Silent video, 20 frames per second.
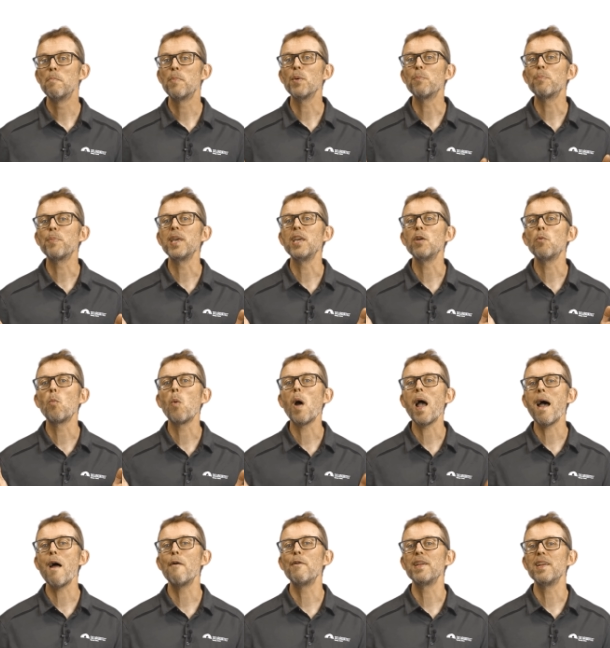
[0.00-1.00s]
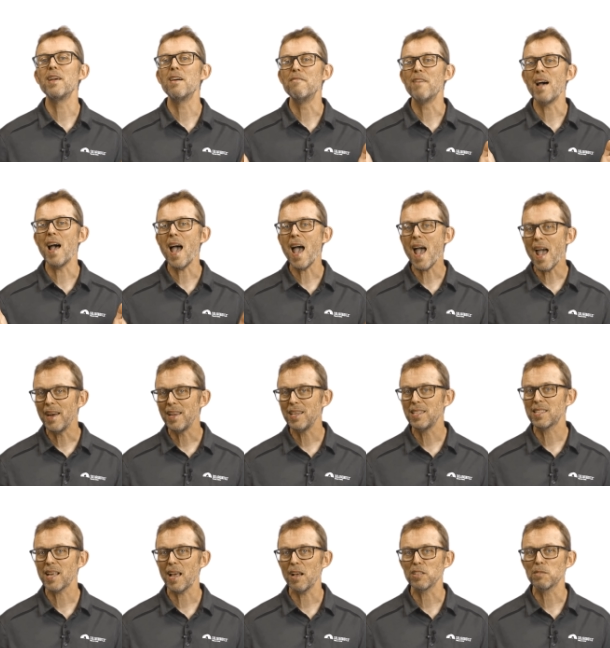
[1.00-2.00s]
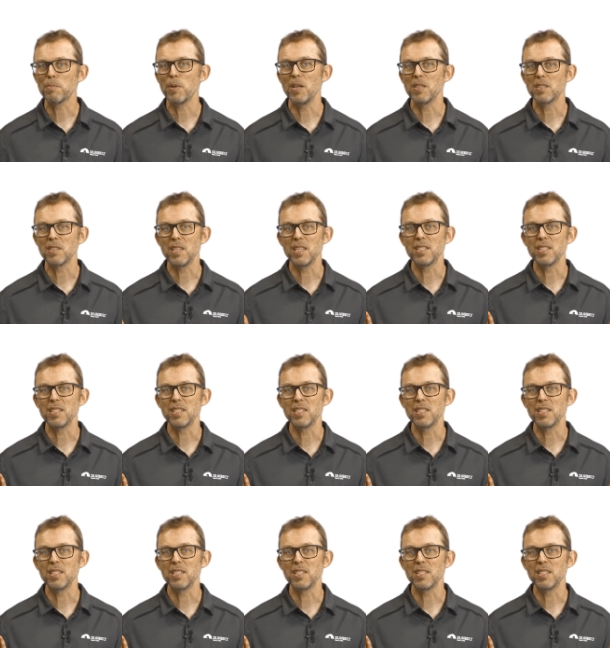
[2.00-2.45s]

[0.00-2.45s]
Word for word: but be wary of any salesperson